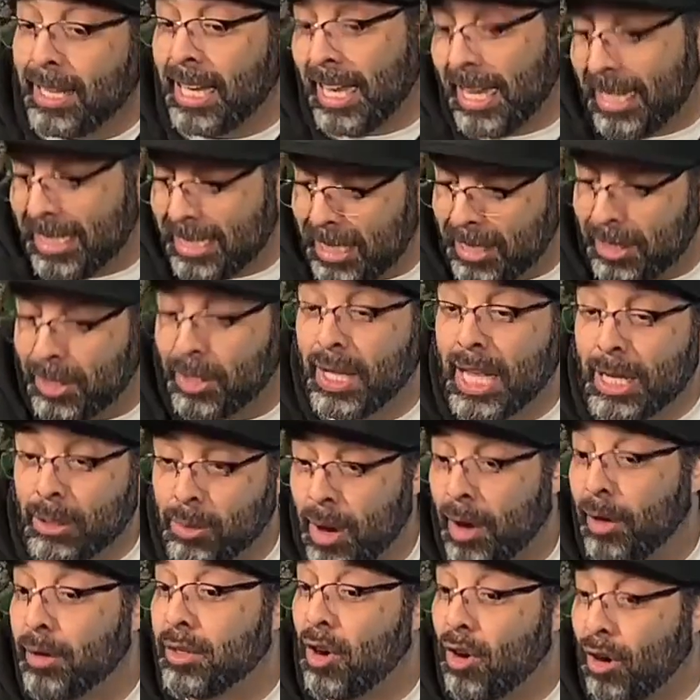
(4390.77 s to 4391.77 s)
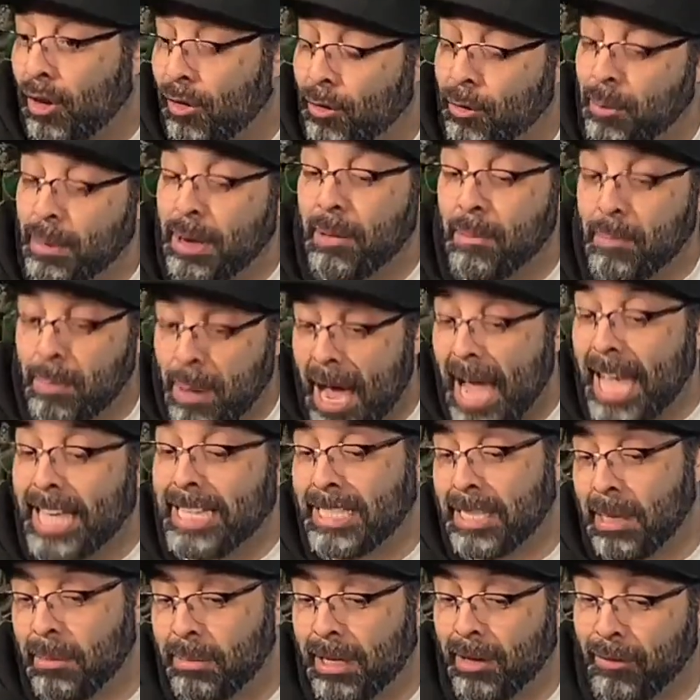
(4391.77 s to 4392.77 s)
Like I said, so that's why it was hard for me to buy
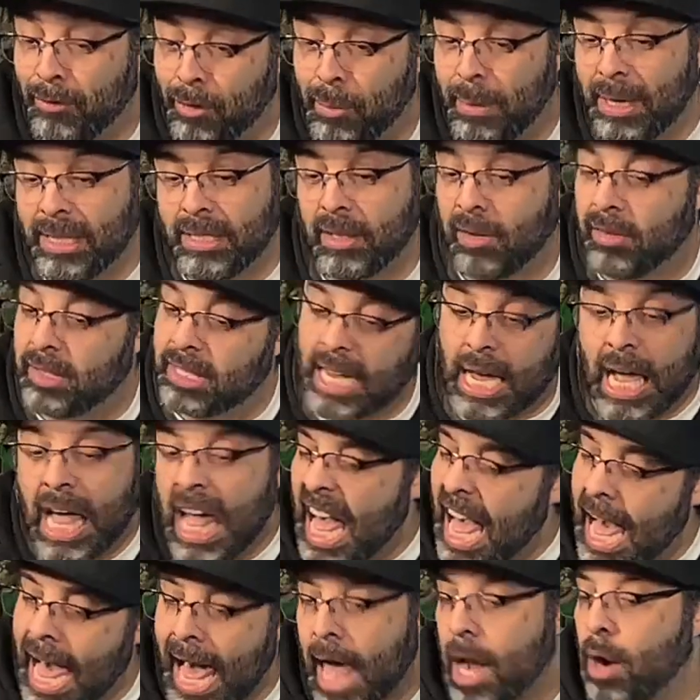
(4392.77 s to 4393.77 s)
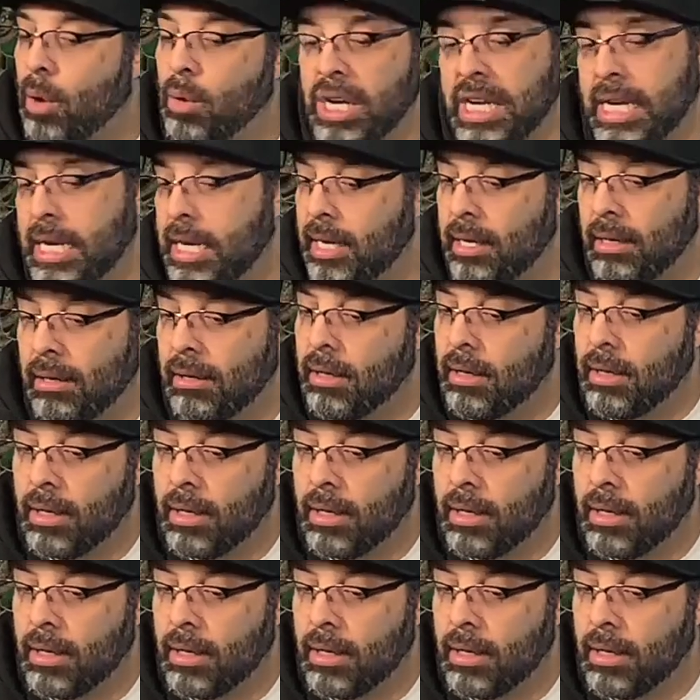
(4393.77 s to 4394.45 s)
something for myself. I was like, I don't need it.